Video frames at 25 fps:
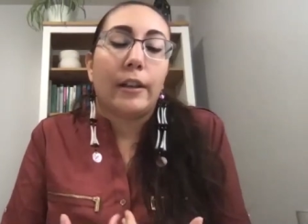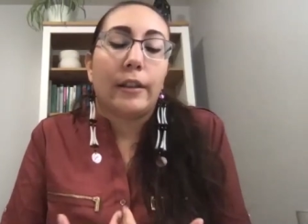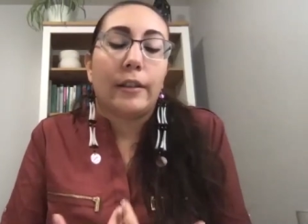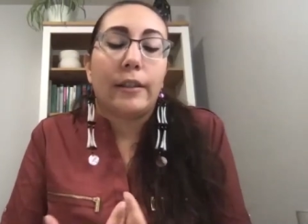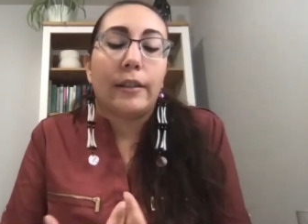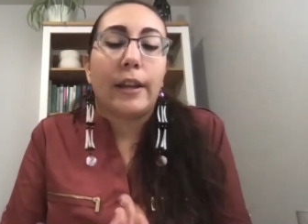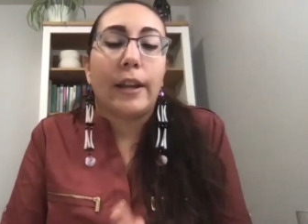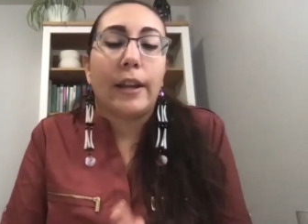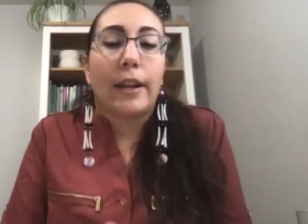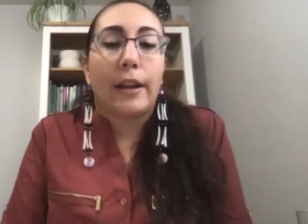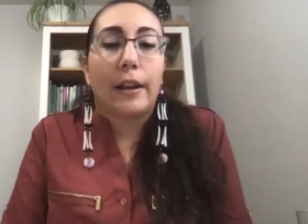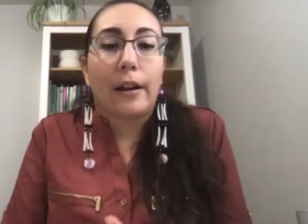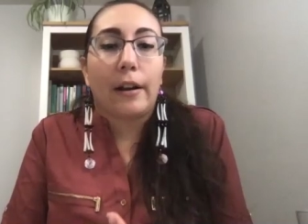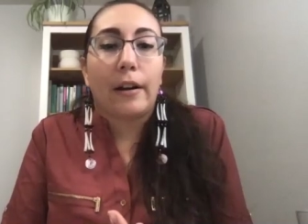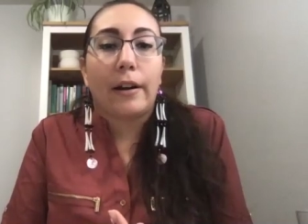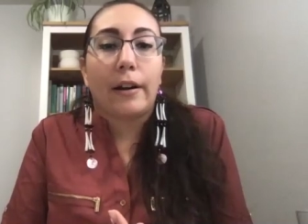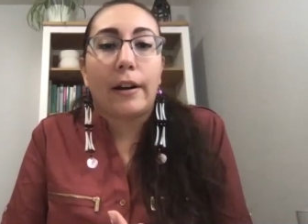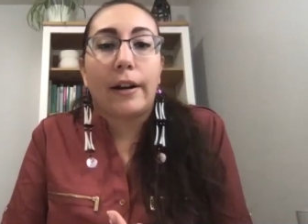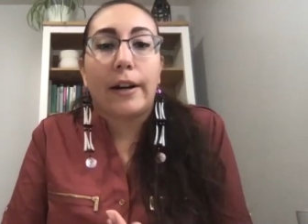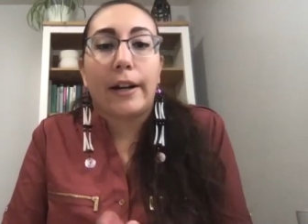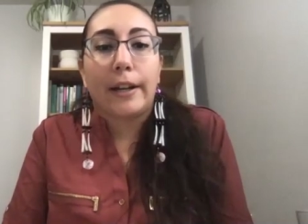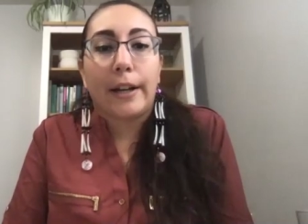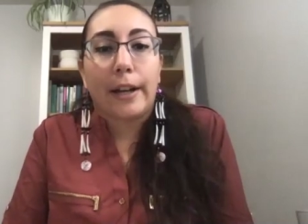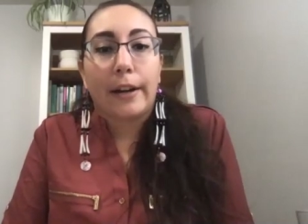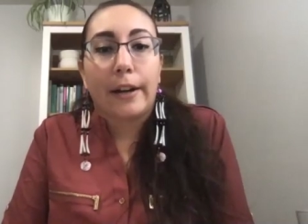they
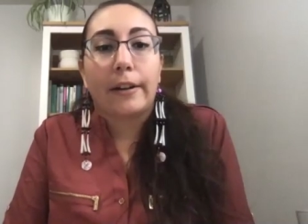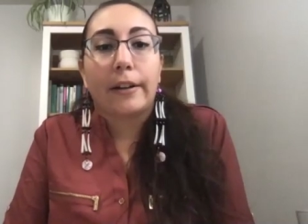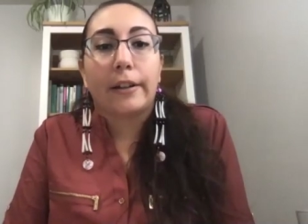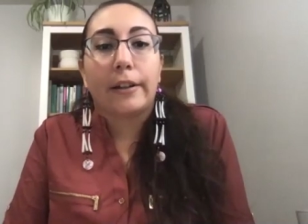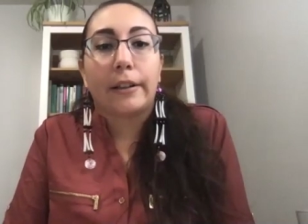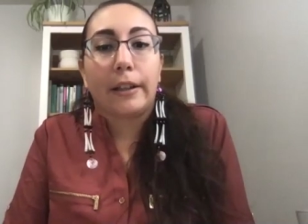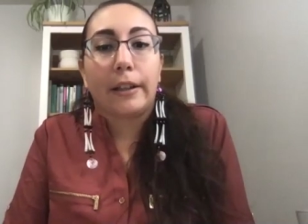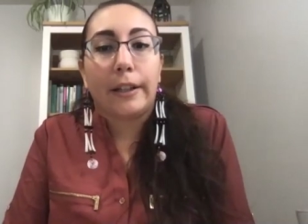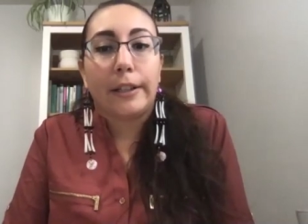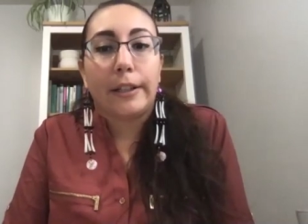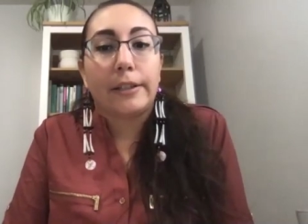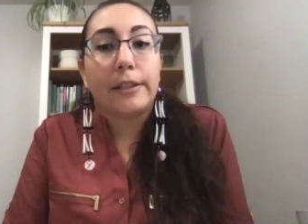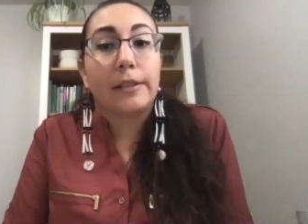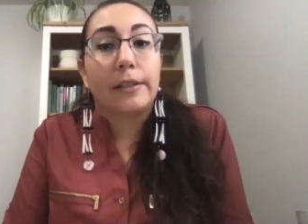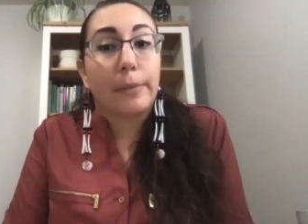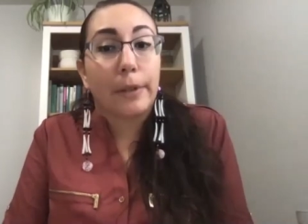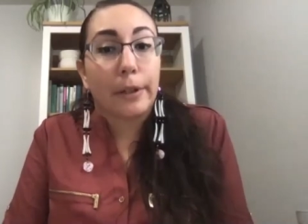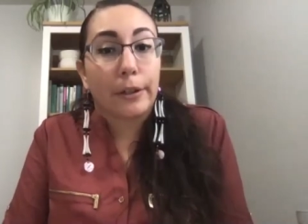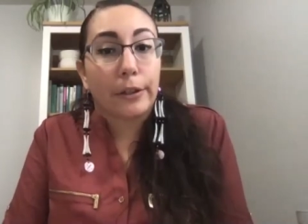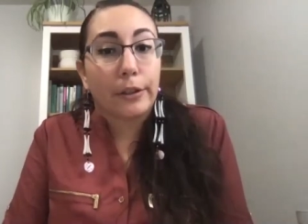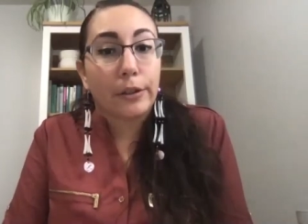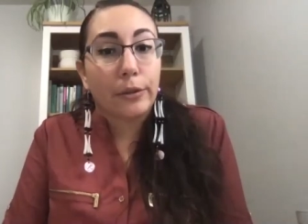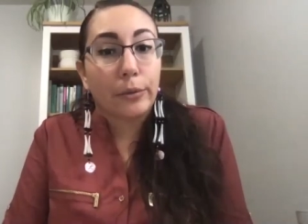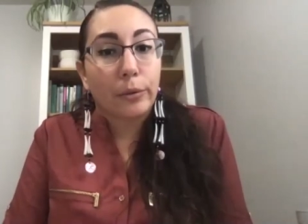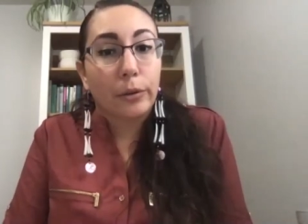are inherently
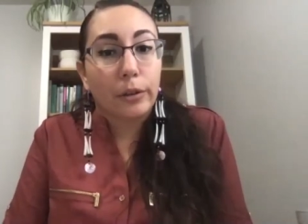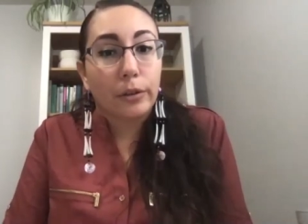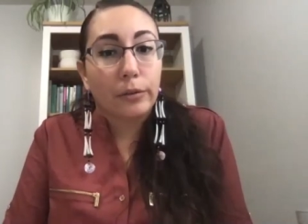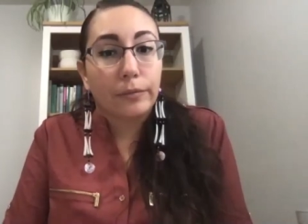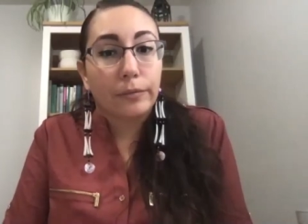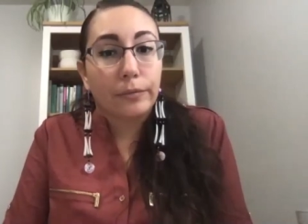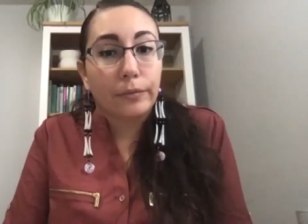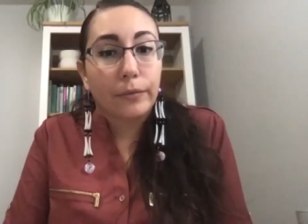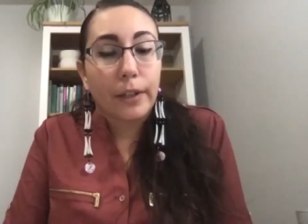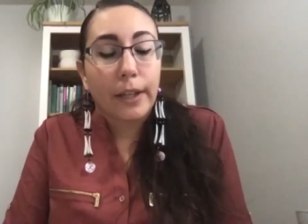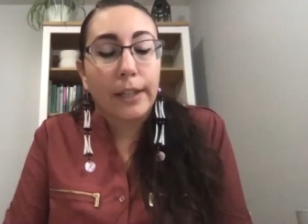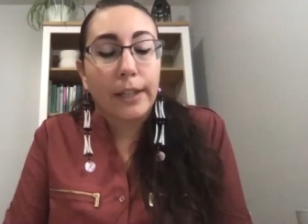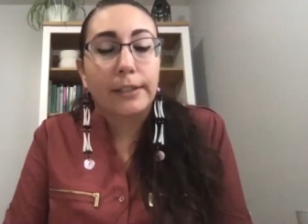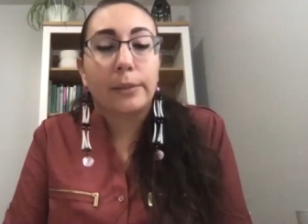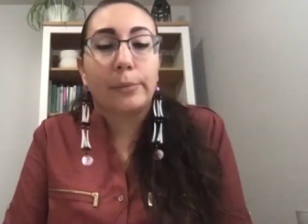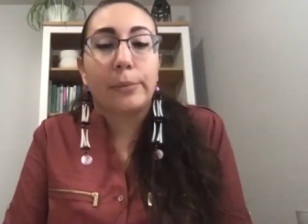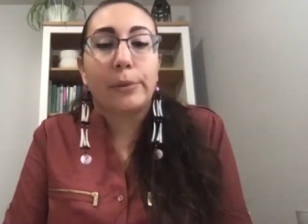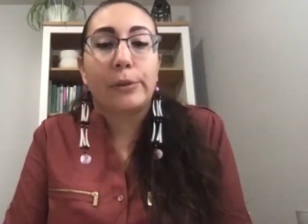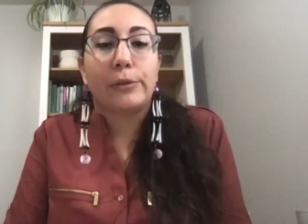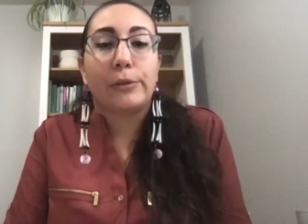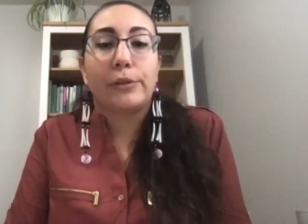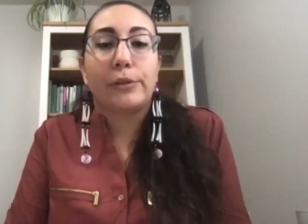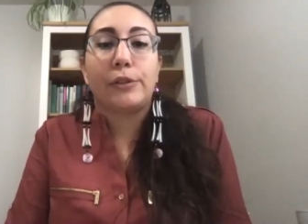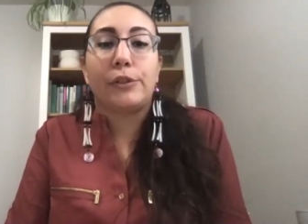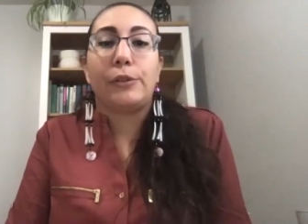spiritual as
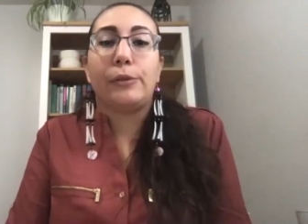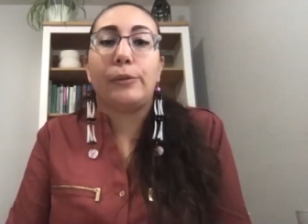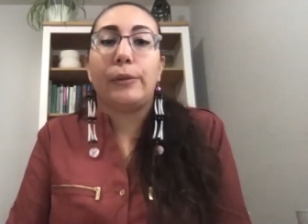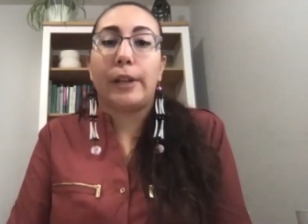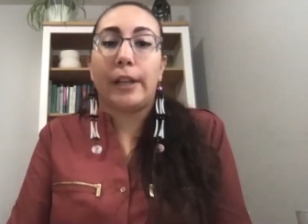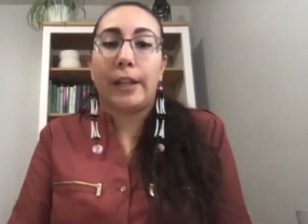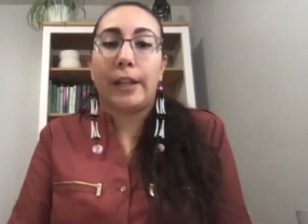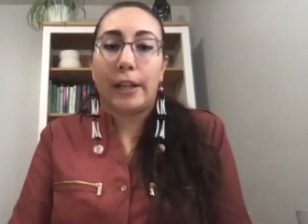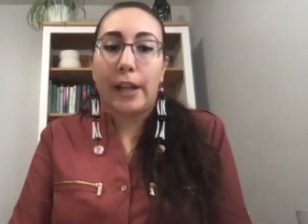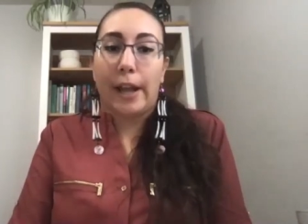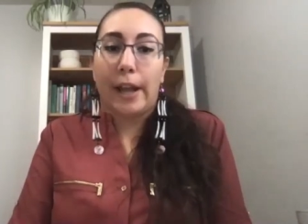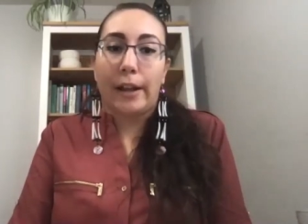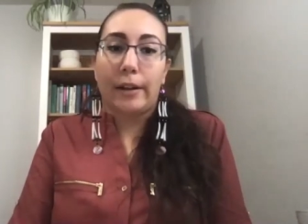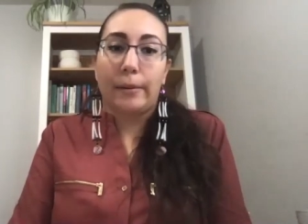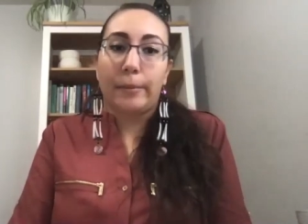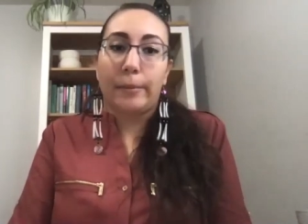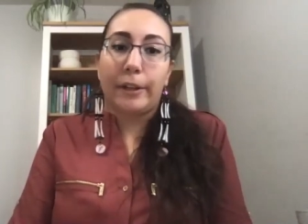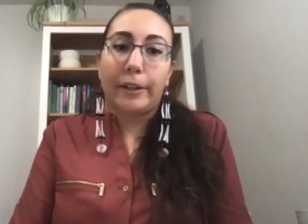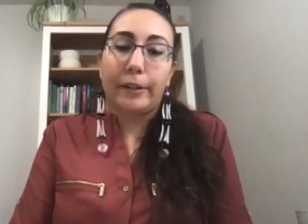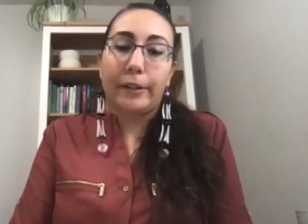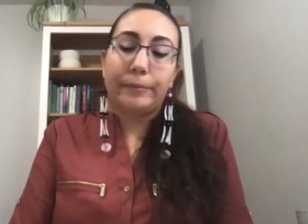opposed to inanimate.